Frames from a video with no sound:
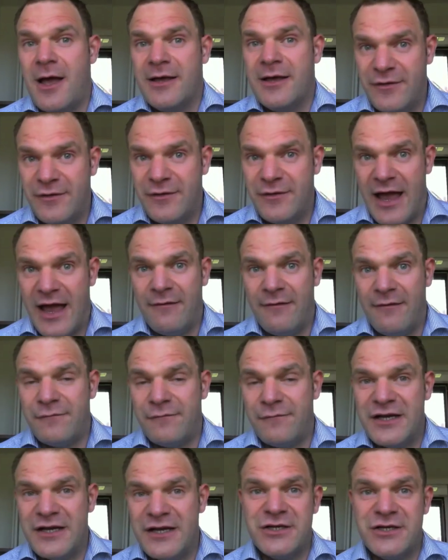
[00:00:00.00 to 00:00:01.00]
if you have a
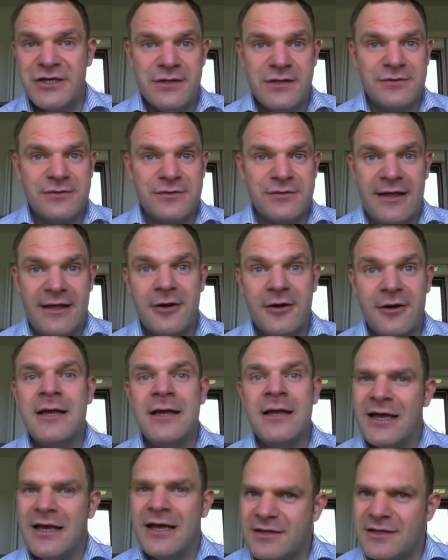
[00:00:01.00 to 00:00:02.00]
fashion newsletter,
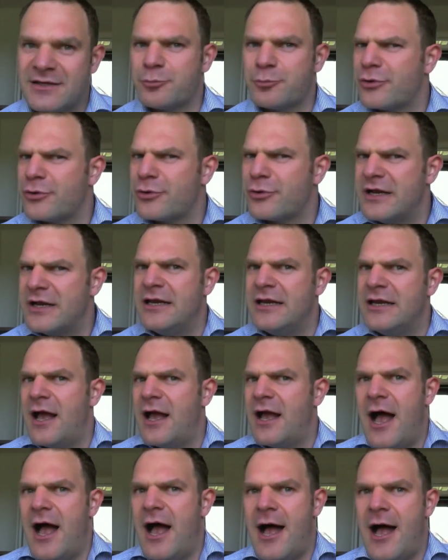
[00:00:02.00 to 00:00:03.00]
it's pretty
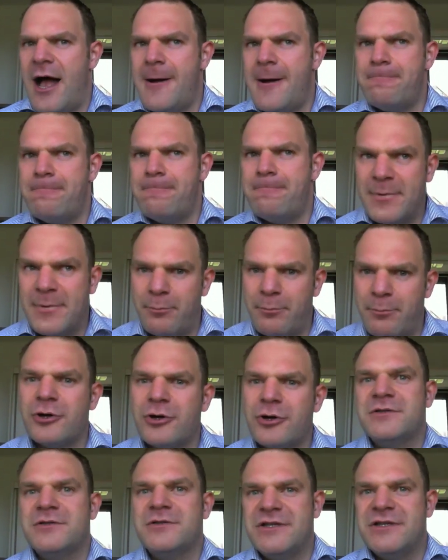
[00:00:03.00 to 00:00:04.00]

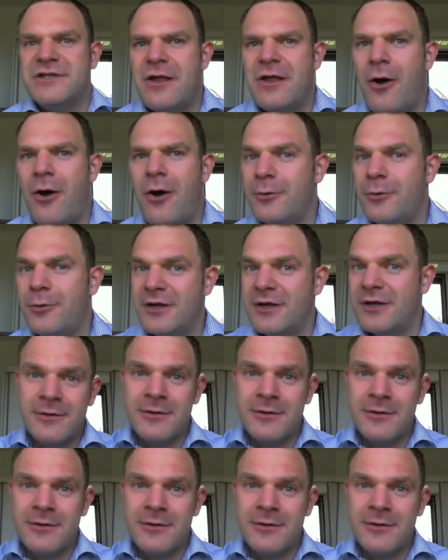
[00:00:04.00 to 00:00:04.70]
important to know,